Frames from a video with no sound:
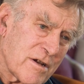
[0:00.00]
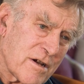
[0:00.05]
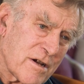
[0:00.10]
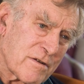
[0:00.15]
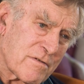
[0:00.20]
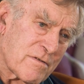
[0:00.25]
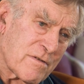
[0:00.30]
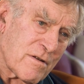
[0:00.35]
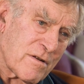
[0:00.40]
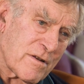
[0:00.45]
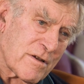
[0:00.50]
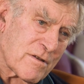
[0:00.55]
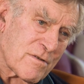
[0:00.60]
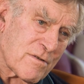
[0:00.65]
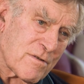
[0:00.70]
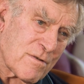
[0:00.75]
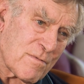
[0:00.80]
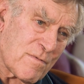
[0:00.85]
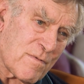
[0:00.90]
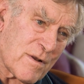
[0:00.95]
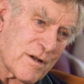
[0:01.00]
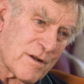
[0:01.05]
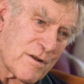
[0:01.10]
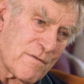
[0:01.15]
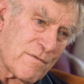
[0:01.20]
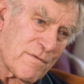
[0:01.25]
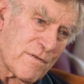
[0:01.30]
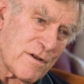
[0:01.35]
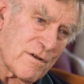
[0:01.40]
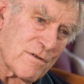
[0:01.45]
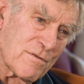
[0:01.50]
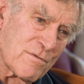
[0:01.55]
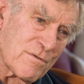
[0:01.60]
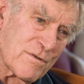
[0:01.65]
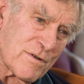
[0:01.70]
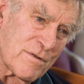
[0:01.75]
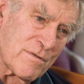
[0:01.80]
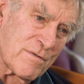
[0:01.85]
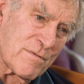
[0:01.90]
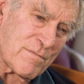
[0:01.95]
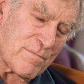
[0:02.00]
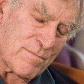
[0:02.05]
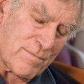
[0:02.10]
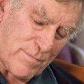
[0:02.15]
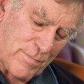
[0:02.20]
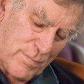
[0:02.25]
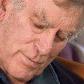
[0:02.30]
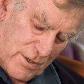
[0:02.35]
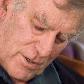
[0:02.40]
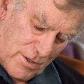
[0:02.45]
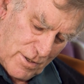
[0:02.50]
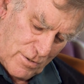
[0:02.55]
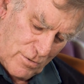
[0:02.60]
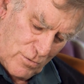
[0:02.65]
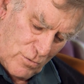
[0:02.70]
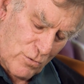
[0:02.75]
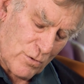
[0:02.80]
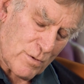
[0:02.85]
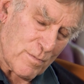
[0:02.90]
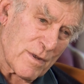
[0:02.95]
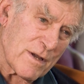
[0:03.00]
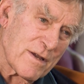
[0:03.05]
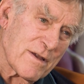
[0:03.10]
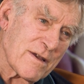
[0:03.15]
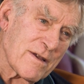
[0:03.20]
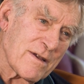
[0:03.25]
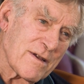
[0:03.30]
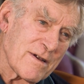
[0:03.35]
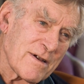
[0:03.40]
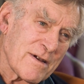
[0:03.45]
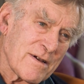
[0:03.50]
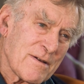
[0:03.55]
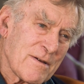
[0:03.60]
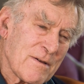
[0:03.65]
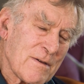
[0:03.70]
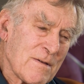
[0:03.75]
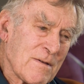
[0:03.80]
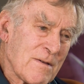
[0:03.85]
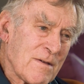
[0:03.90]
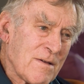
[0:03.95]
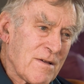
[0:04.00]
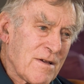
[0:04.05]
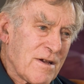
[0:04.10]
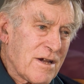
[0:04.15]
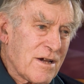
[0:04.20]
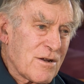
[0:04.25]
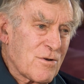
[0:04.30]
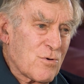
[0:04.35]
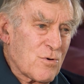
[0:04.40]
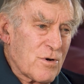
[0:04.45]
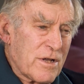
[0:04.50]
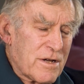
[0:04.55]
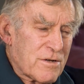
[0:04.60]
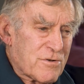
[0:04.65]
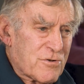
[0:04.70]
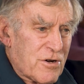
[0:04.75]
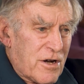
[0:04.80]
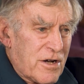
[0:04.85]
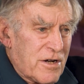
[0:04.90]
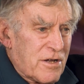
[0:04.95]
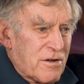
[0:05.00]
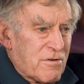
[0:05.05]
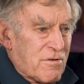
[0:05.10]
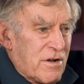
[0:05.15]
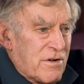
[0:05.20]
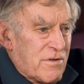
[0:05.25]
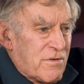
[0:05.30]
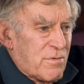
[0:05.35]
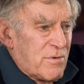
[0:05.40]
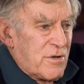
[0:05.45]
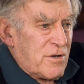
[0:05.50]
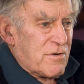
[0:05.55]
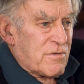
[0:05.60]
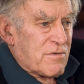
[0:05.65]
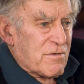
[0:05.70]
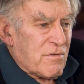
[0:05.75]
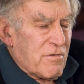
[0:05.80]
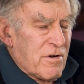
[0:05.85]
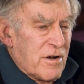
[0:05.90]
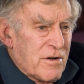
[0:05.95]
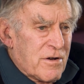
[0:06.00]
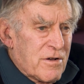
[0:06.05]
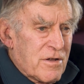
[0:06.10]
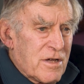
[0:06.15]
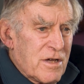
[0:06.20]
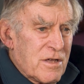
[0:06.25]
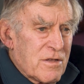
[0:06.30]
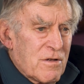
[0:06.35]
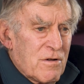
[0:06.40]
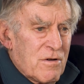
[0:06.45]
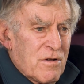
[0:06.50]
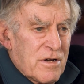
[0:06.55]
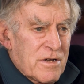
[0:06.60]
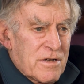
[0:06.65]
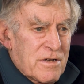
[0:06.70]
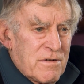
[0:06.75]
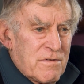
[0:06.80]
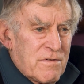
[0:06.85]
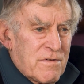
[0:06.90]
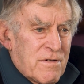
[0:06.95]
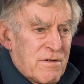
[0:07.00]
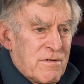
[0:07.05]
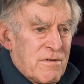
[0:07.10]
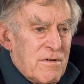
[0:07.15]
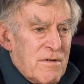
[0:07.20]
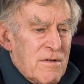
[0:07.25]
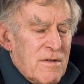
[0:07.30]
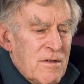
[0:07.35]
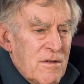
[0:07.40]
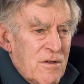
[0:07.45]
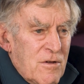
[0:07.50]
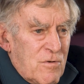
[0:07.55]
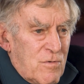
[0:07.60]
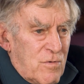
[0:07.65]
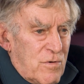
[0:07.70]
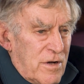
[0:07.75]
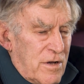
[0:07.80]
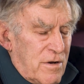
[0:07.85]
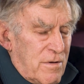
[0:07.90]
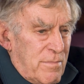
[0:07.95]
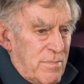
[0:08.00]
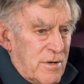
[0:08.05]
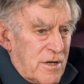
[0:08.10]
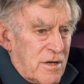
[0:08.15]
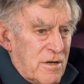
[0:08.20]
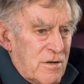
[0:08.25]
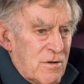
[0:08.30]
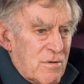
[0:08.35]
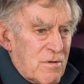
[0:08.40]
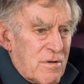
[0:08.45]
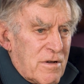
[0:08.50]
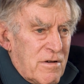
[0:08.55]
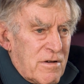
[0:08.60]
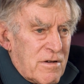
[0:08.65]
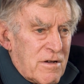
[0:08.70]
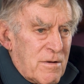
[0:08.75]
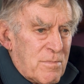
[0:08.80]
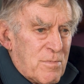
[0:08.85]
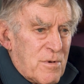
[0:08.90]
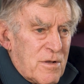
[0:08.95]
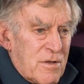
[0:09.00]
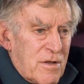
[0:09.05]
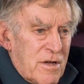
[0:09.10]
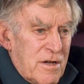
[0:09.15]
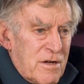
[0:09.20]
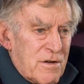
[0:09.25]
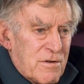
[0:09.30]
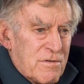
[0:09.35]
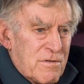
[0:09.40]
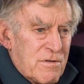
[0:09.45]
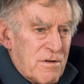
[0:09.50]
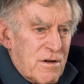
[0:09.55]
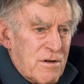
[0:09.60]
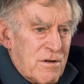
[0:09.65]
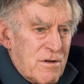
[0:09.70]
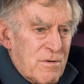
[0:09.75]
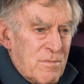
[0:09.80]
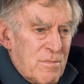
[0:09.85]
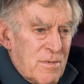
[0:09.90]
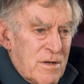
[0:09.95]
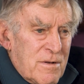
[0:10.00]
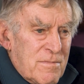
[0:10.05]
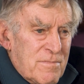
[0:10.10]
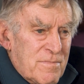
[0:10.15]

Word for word: yards the length of the bloody field, and bloody annoyed me. And all our training runs we used to run together, like, and so we had a big hill going up to the house at home.